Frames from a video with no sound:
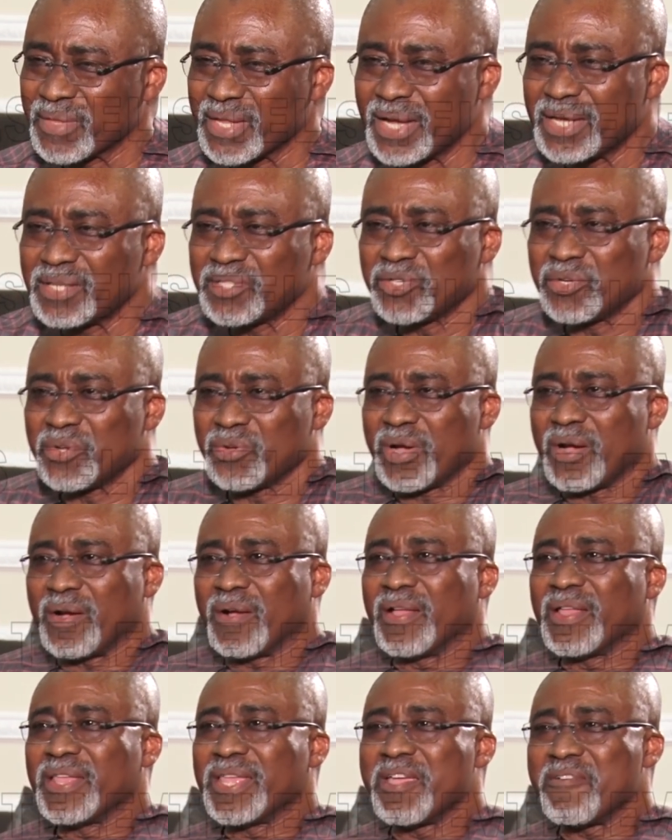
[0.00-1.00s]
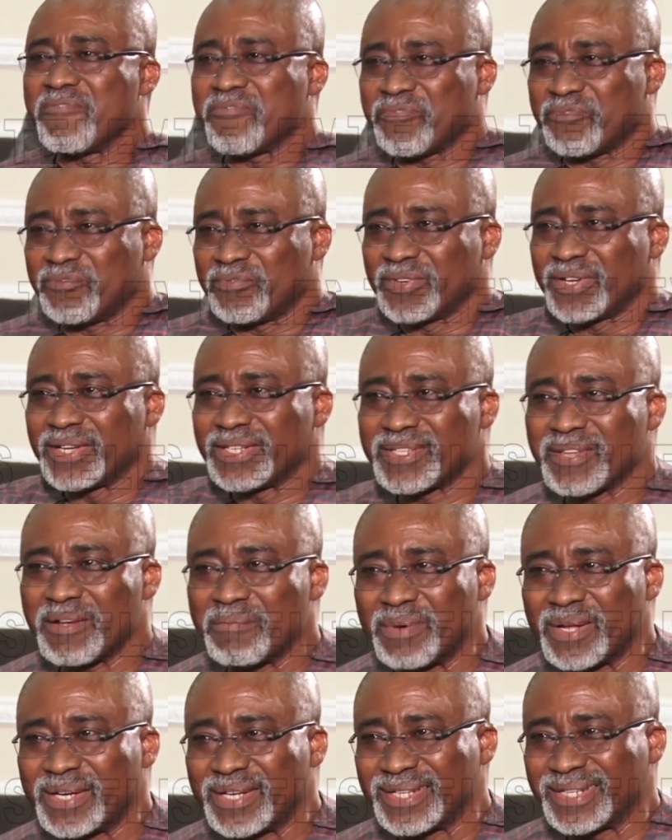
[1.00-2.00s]
And so, if
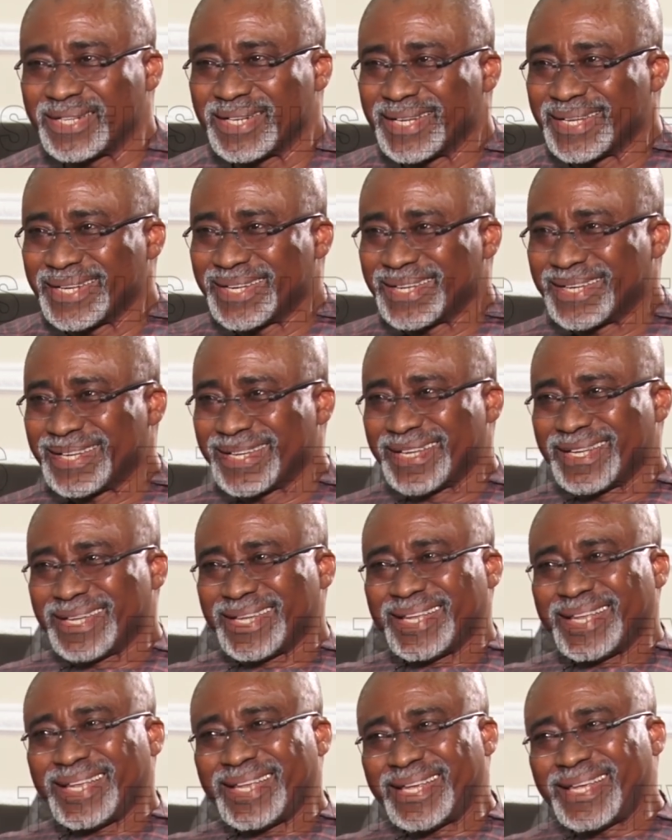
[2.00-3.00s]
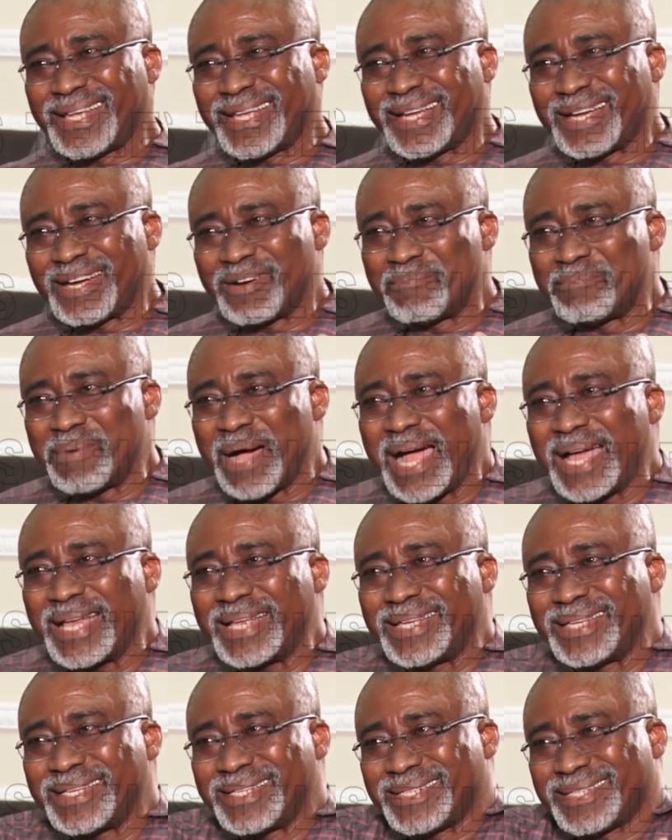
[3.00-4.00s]
somebody,
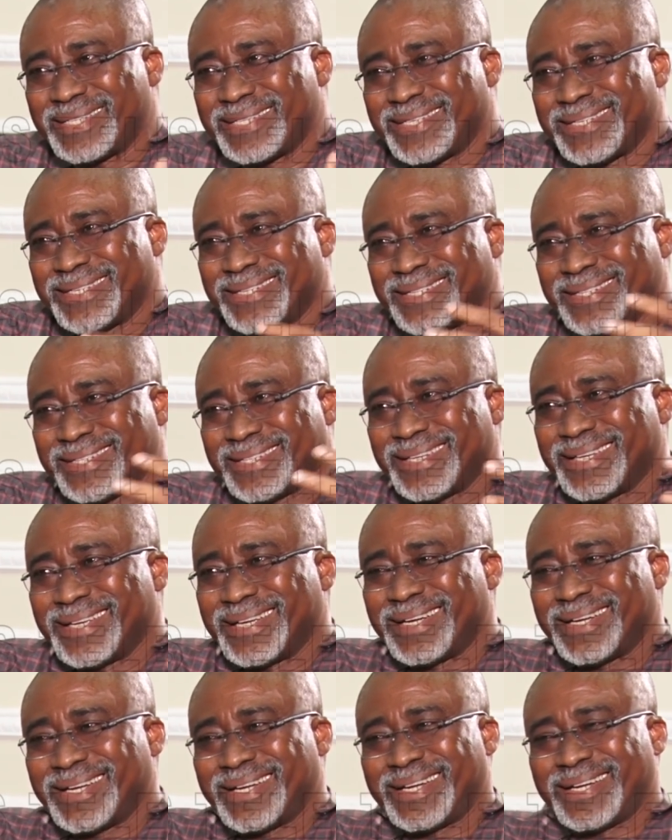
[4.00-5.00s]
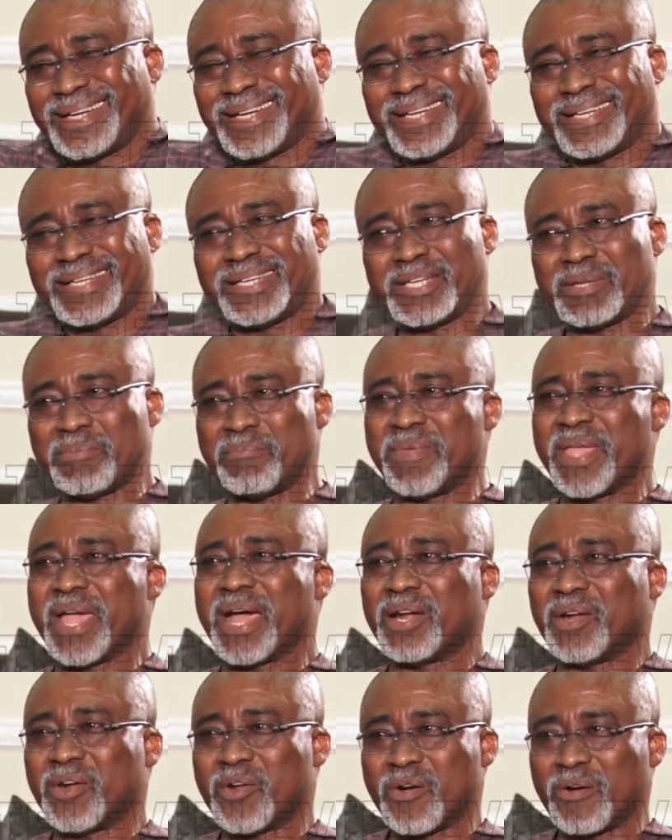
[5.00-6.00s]
by his
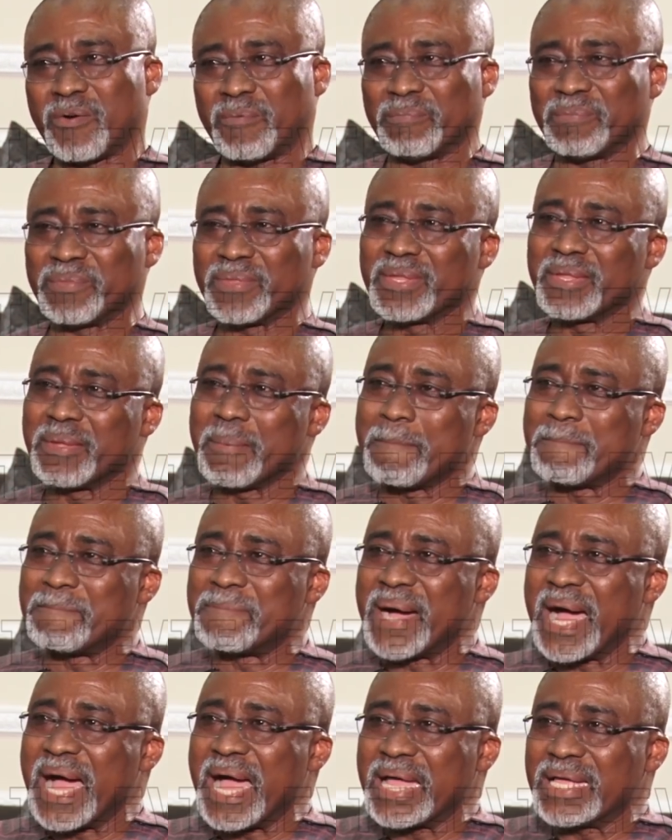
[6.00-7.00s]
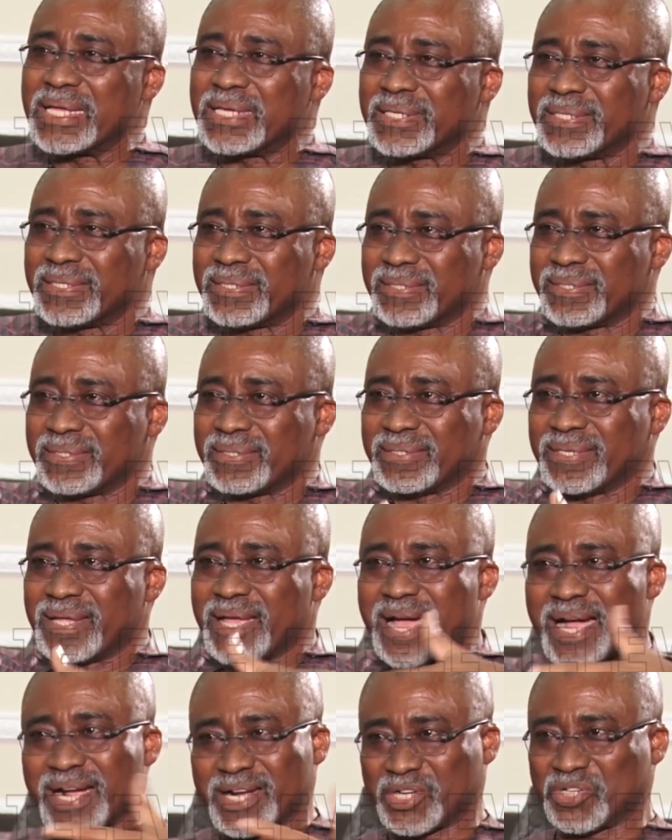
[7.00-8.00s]
demeanor, by his
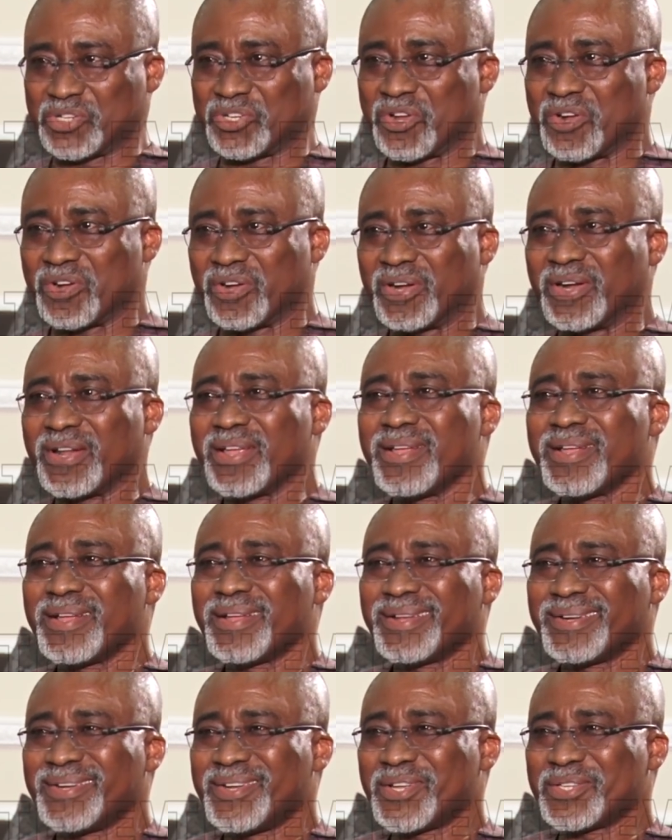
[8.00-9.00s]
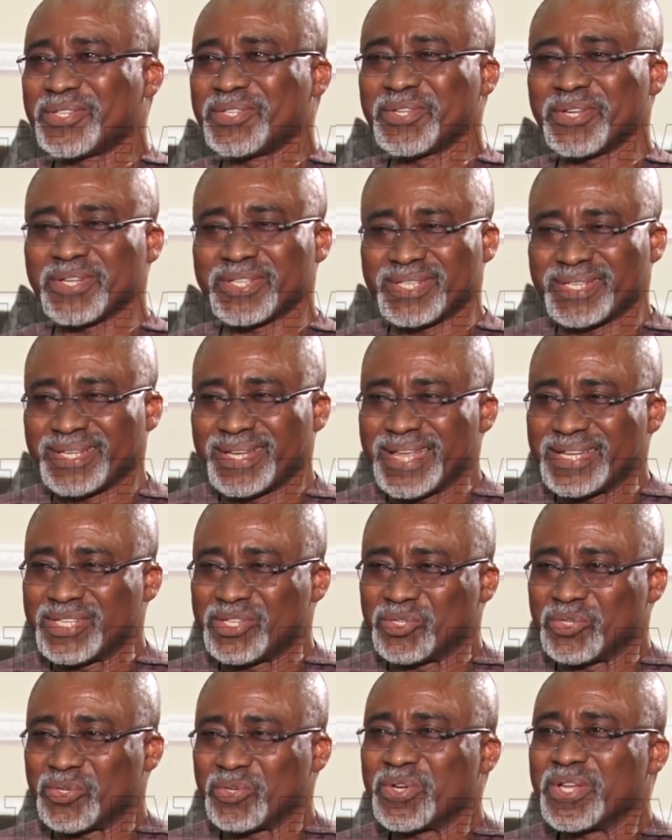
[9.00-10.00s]
action, does not
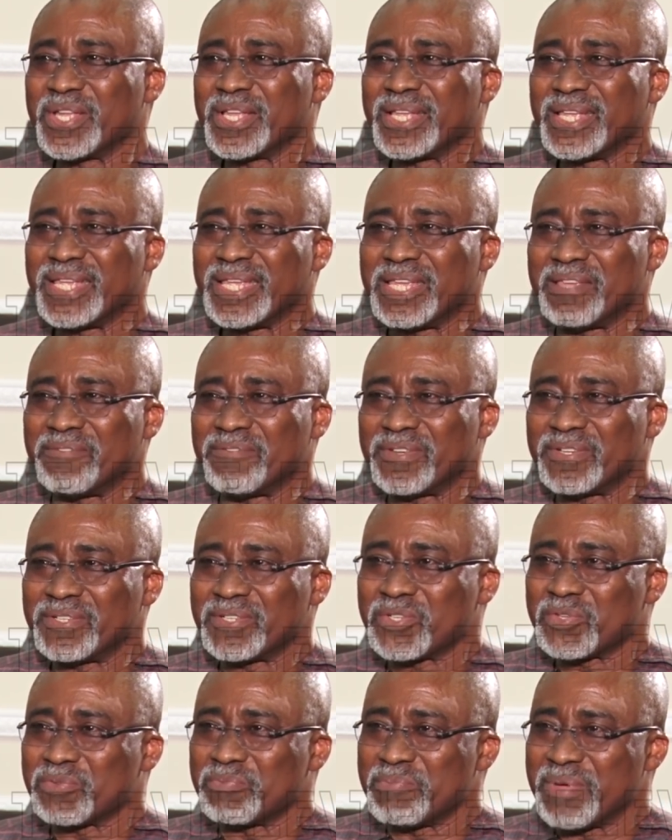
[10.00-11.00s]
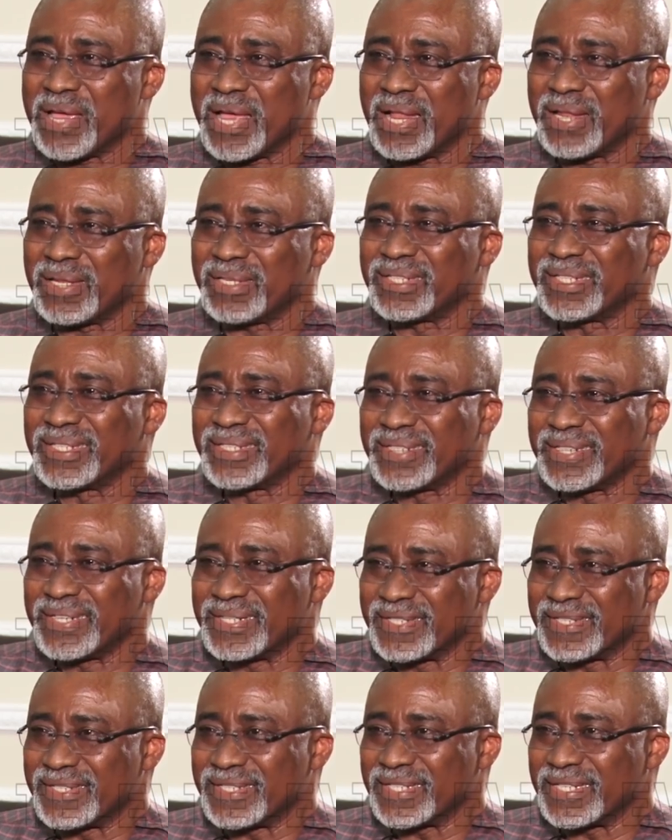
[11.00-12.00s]
let you even smell
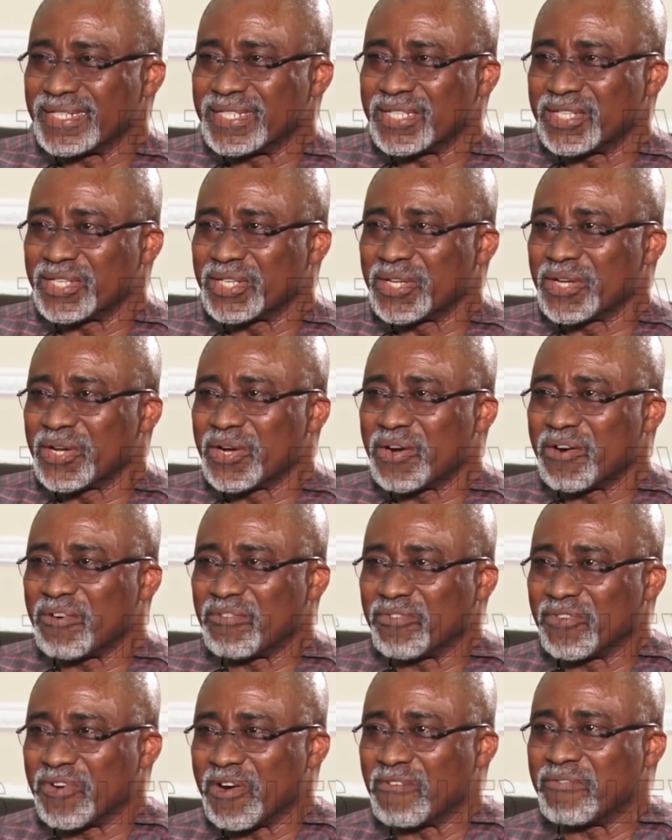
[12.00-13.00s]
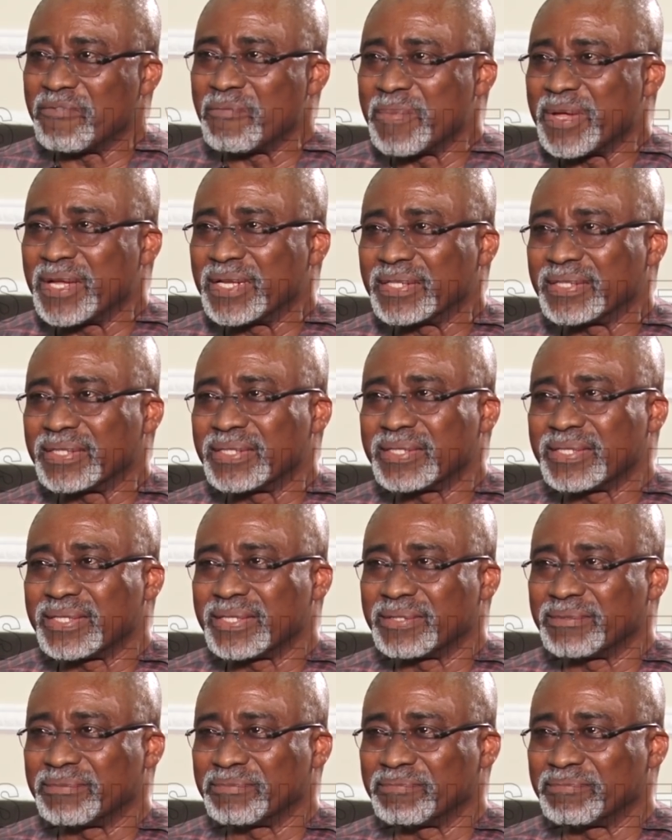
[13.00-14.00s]
the seat of government,